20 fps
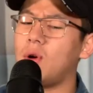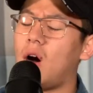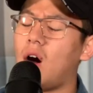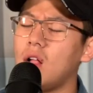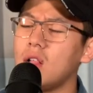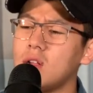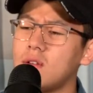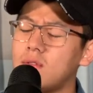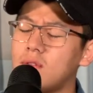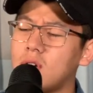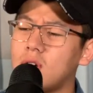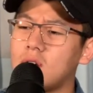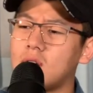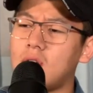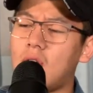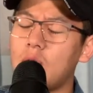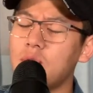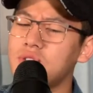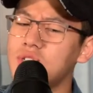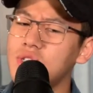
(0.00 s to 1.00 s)
Oliver,
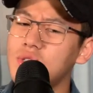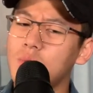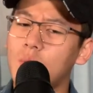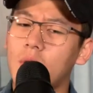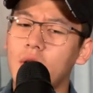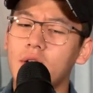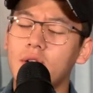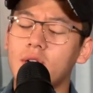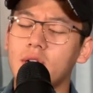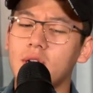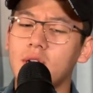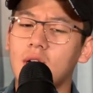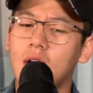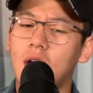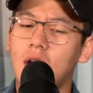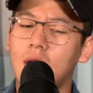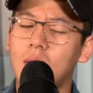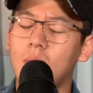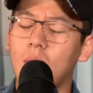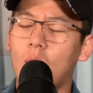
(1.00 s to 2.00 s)
I was just wondering,
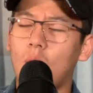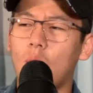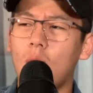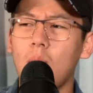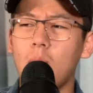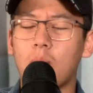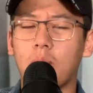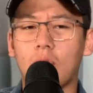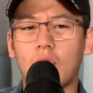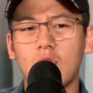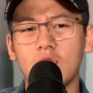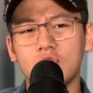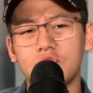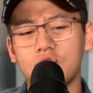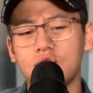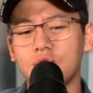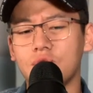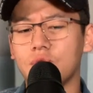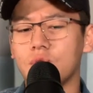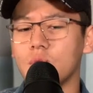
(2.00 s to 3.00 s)
what
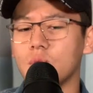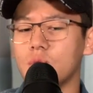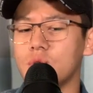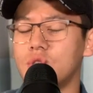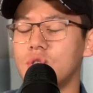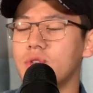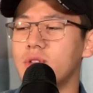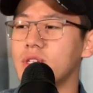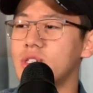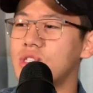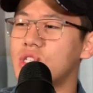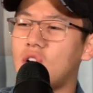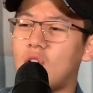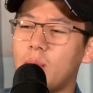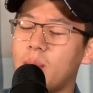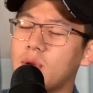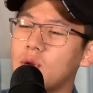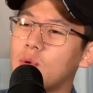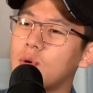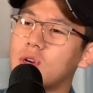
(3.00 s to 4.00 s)
brought you to this
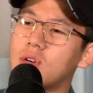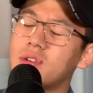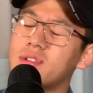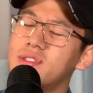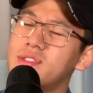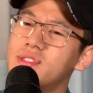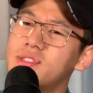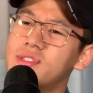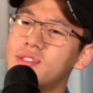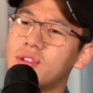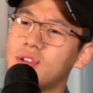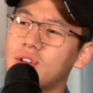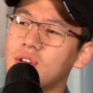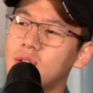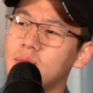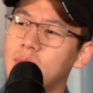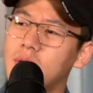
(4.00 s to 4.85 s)
topic or concern